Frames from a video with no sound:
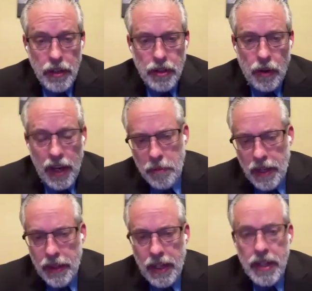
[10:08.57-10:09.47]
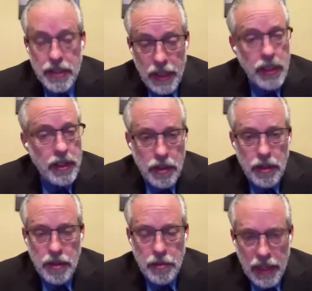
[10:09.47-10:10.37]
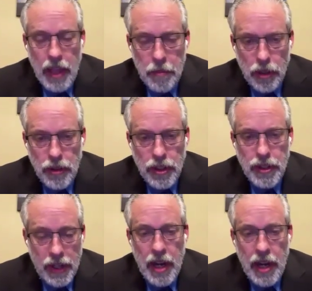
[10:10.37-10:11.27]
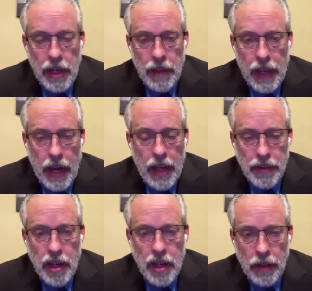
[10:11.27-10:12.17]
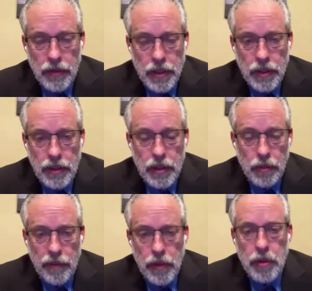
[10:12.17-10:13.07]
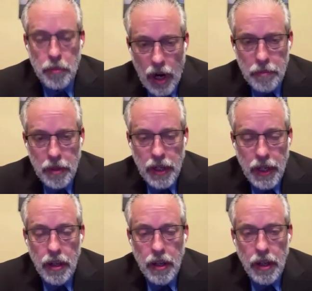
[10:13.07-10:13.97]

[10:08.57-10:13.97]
So anybody that is seeking to make that purchase, and anybody that has come out to review the property,